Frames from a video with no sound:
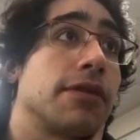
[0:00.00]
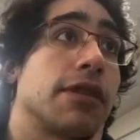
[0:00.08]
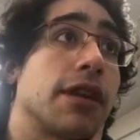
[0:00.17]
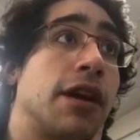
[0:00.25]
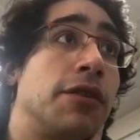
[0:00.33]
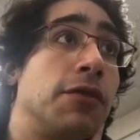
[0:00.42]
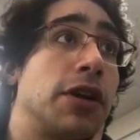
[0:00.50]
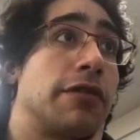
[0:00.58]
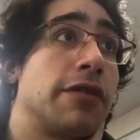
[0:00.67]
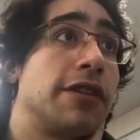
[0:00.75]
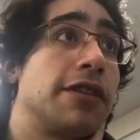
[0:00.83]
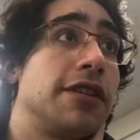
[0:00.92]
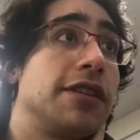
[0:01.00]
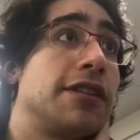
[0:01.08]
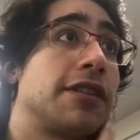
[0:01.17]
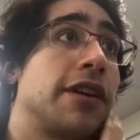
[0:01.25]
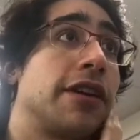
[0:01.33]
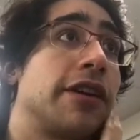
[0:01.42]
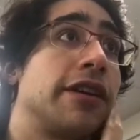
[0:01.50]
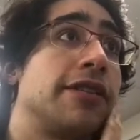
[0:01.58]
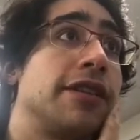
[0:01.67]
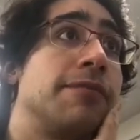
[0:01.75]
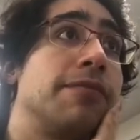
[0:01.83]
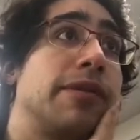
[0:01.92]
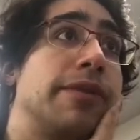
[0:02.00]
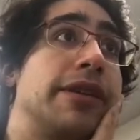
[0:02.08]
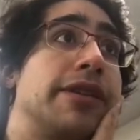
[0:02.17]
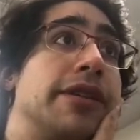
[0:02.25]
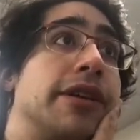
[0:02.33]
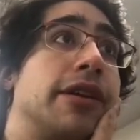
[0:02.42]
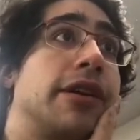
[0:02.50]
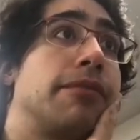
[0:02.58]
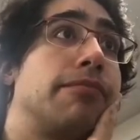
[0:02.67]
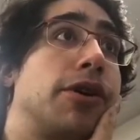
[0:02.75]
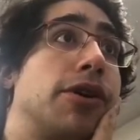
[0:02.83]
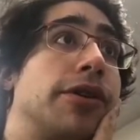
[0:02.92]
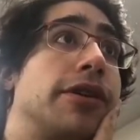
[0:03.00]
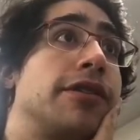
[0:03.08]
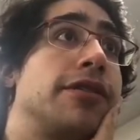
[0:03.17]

and whatever this is implementing a monoid